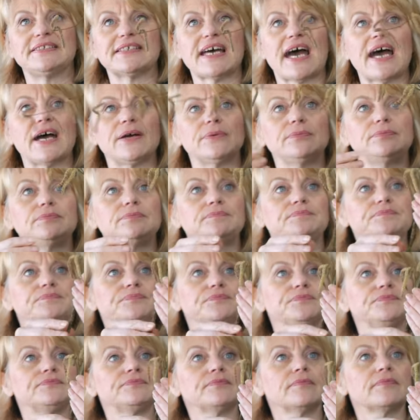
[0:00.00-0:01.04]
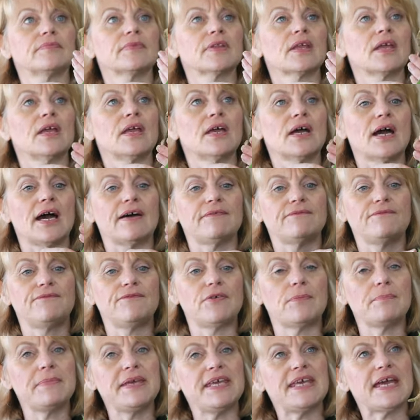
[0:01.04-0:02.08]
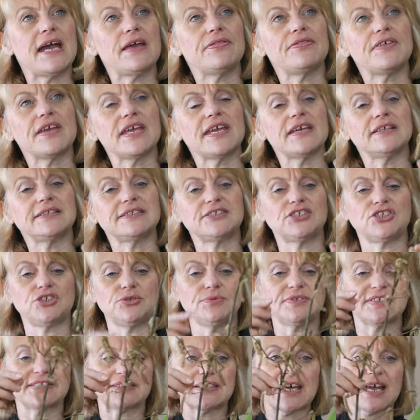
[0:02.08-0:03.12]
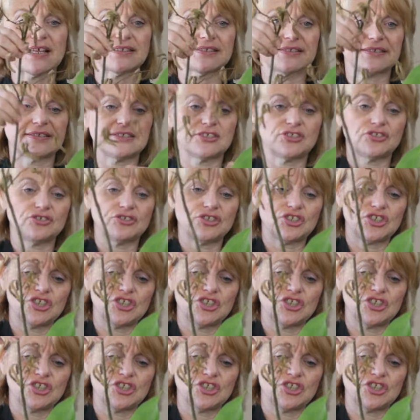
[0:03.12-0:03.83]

down. And for me, I think it suits that sort of